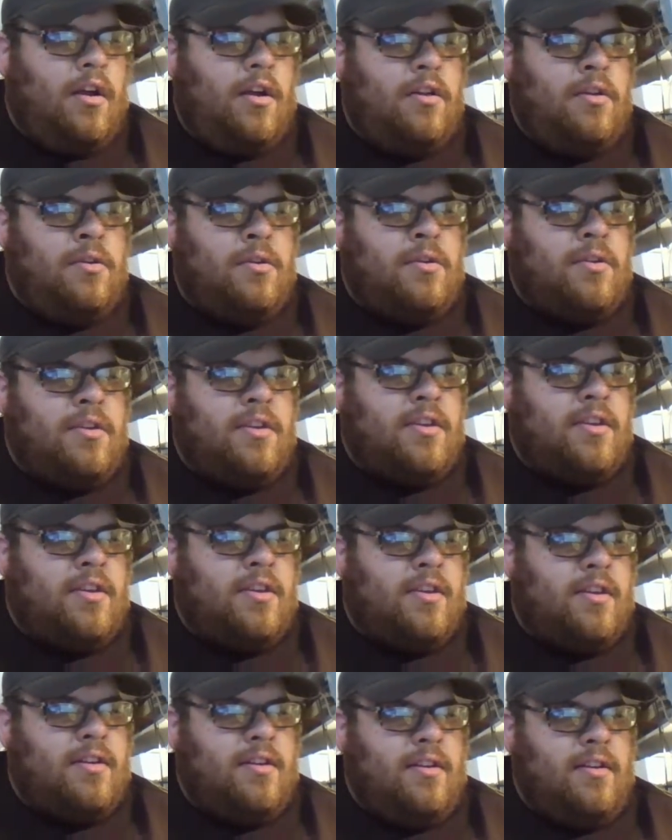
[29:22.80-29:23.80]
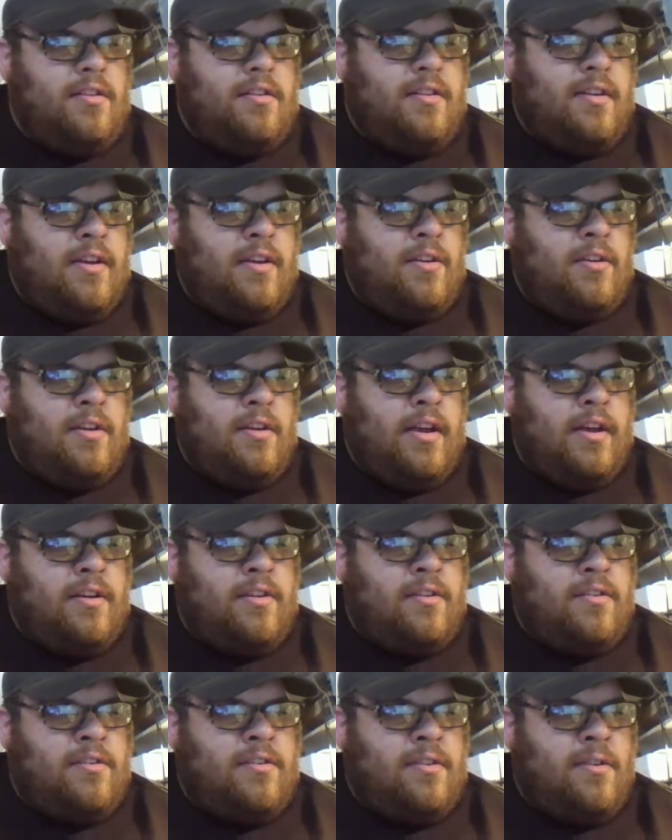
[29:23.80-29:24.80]
you can get a Dell
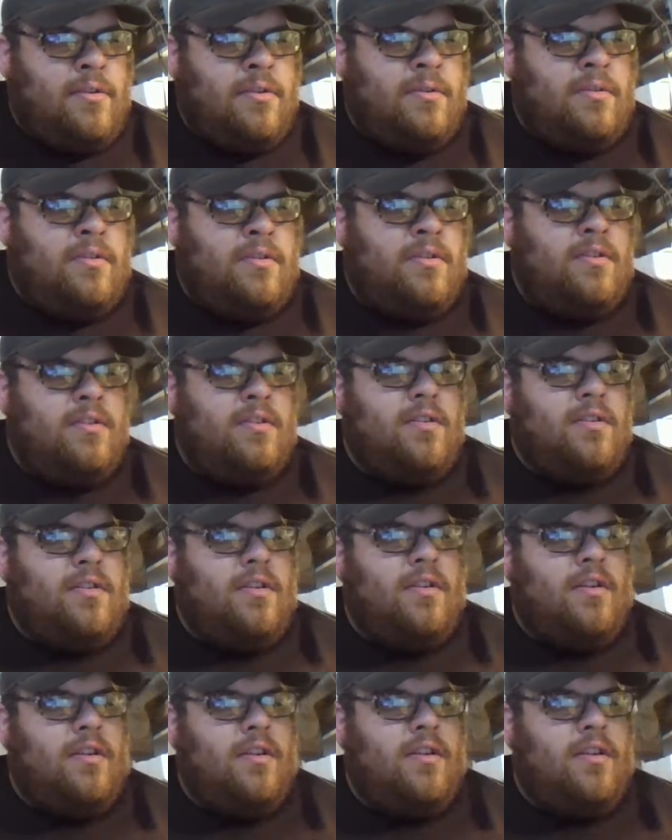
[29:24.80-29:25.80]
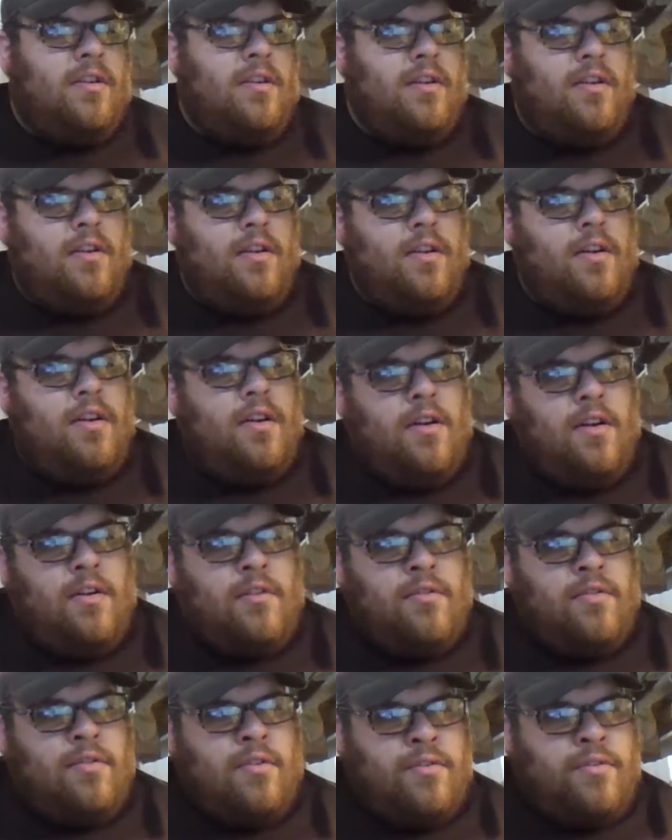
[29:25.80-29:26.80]
Latitude
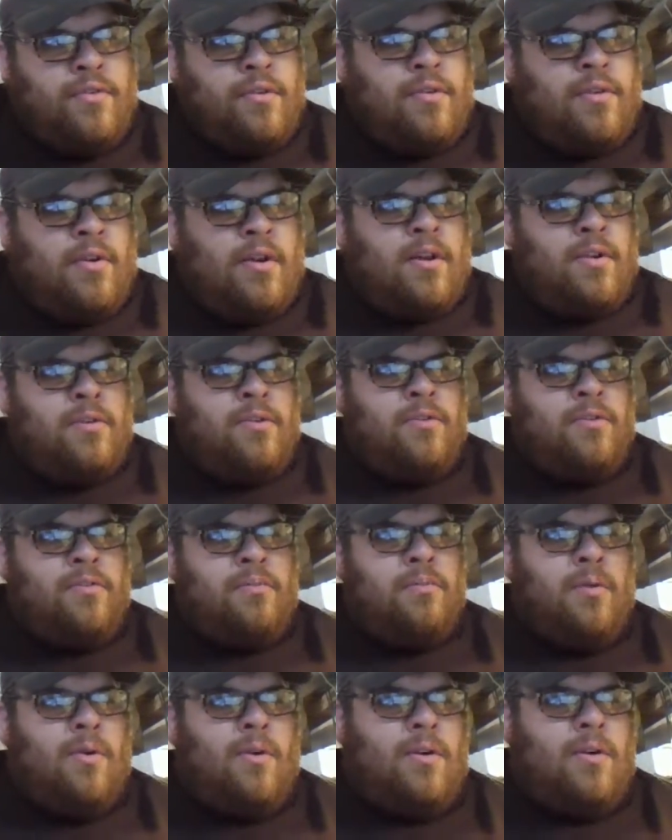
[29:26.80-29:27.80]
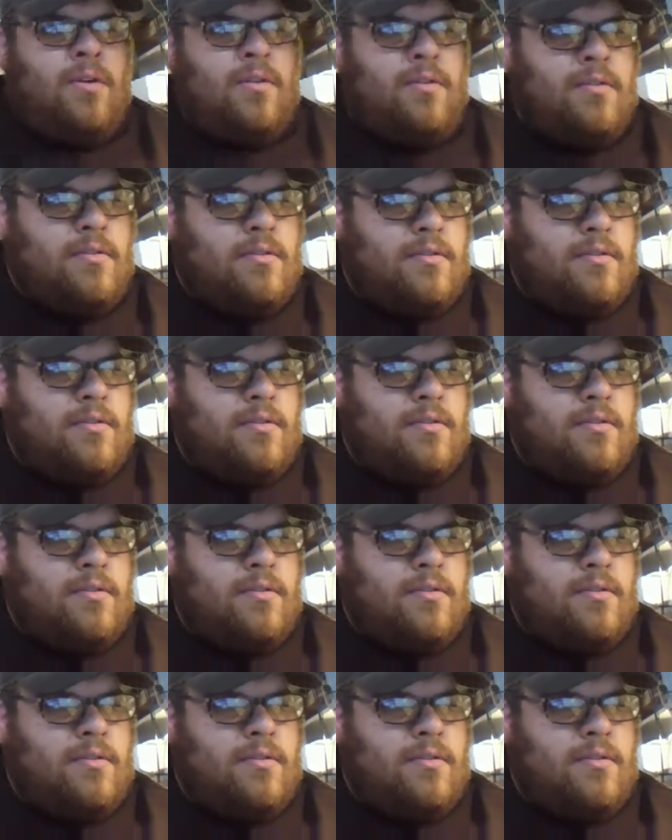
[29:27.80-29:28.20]
for a few dollars more.